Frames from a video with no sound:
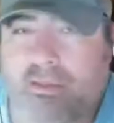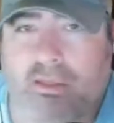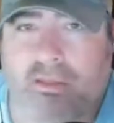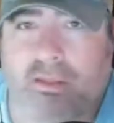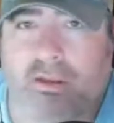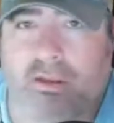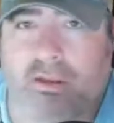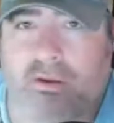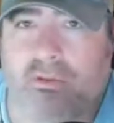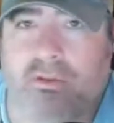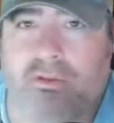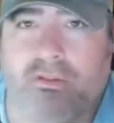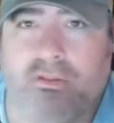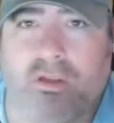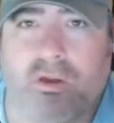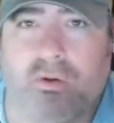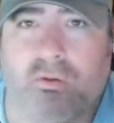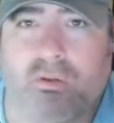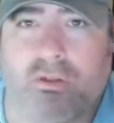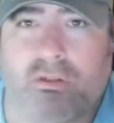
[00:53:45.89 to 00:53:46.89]
in there with
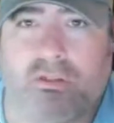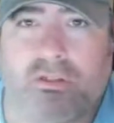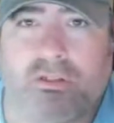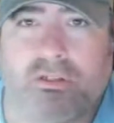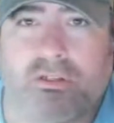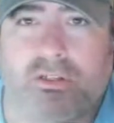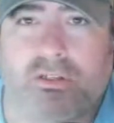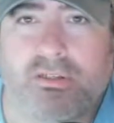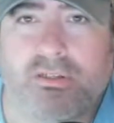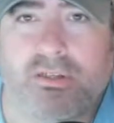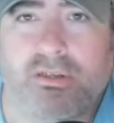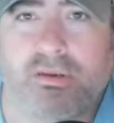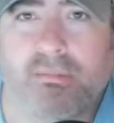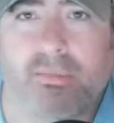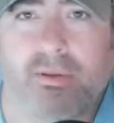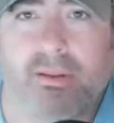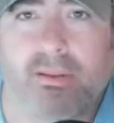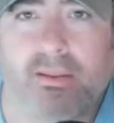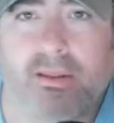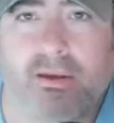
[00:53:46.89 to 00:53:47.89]
Ahsoka since she's gonna
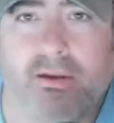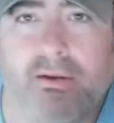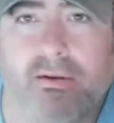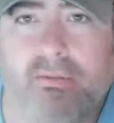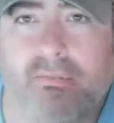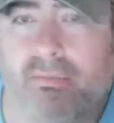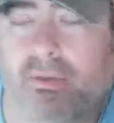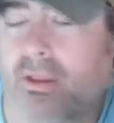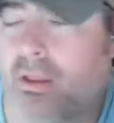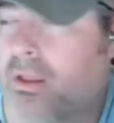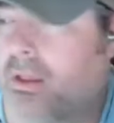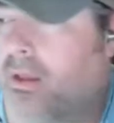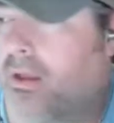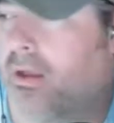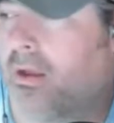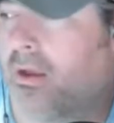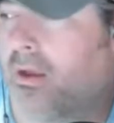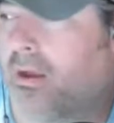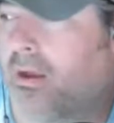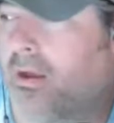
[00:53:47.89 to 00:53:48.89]
be there?
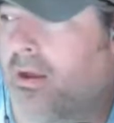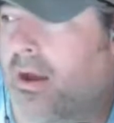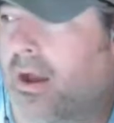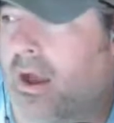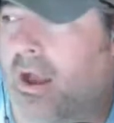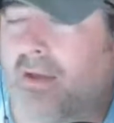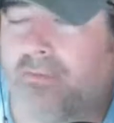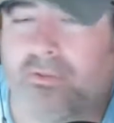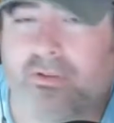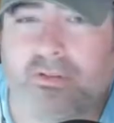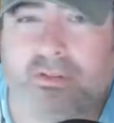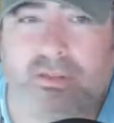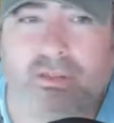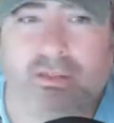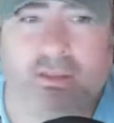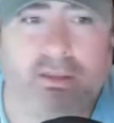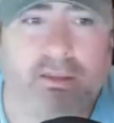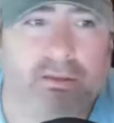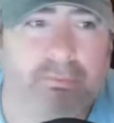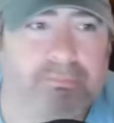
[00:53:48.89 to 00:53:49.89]

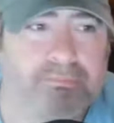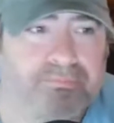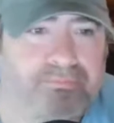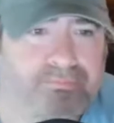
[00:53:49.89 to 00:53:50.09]
Obviously,